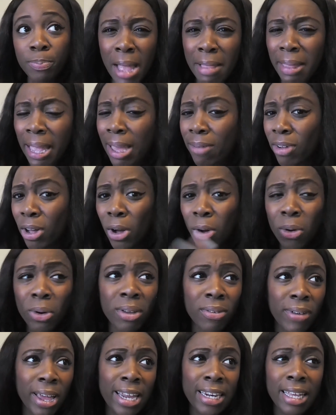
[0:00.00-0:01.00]
And they have a whole
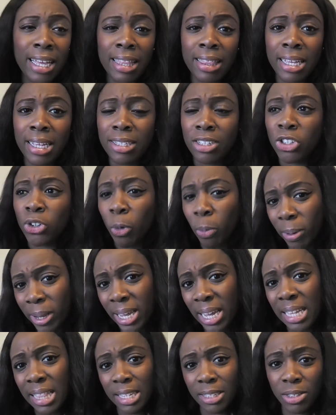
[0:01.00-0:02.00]
event and there's
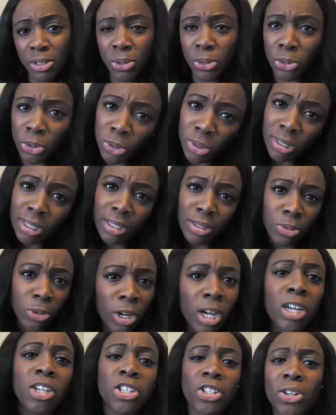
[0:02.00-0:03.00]
shopping, there's talks, there's
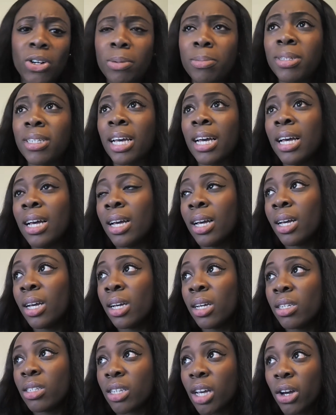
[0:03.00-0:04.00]
workshops.
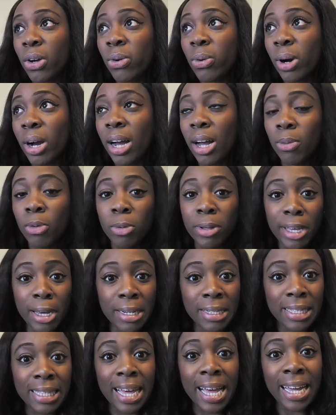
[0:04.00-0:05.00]
So I will be
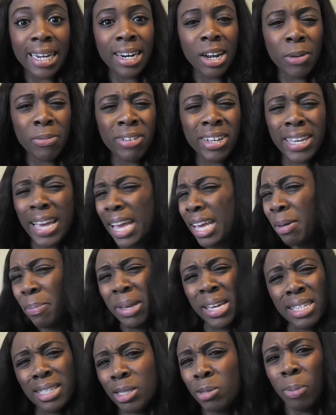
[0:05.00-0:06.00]
going to that and hopefully getting a
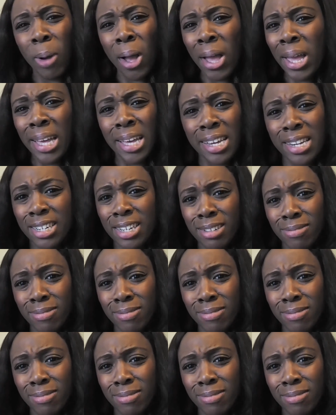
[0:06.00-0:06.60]
bit inspired.